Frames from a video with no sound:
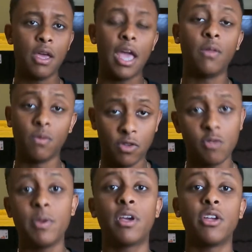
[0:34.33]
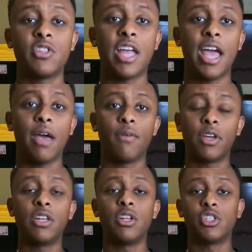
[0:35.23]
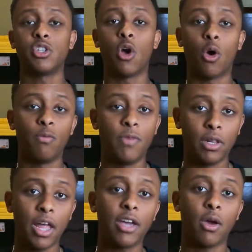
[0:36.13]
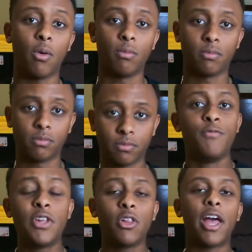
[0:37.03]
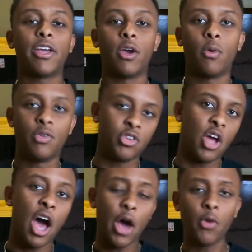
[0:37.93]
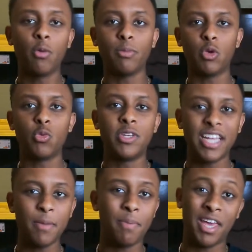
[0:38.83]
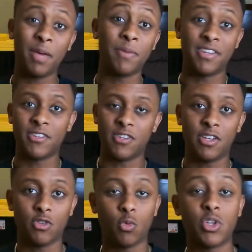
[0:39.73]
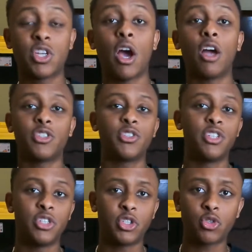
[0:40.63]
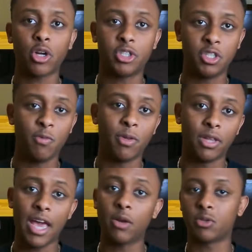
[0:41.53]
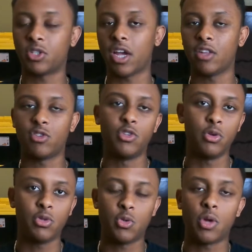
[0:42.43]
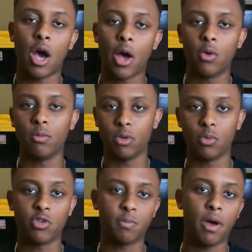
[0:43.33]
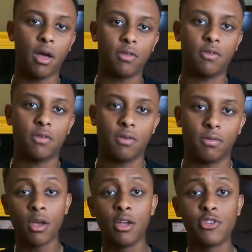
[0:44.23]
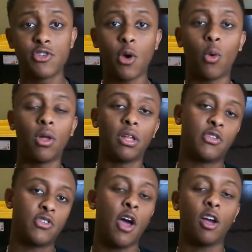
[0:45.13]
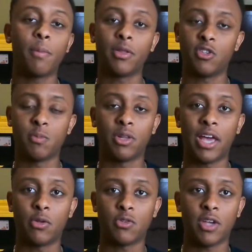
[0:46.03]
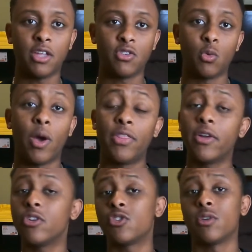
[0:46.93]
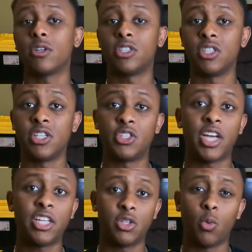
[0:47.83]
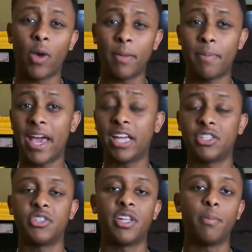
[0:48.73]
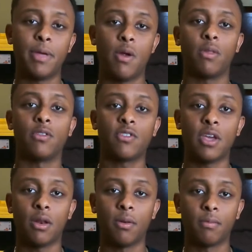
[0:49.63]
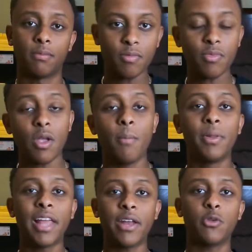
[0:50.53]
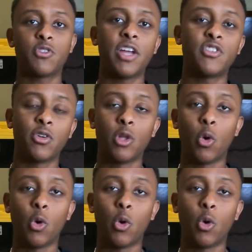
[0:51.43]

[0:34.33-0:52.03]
And this is because they have a condition called vitiligo. Vitiligo is an autoimmune depigment disease which causes the destruction of melanocytes due to an autoimmune response. So let's talk about these melanocytes and why their destruction is tied to the white patches that appear on the skin. Melanocytes are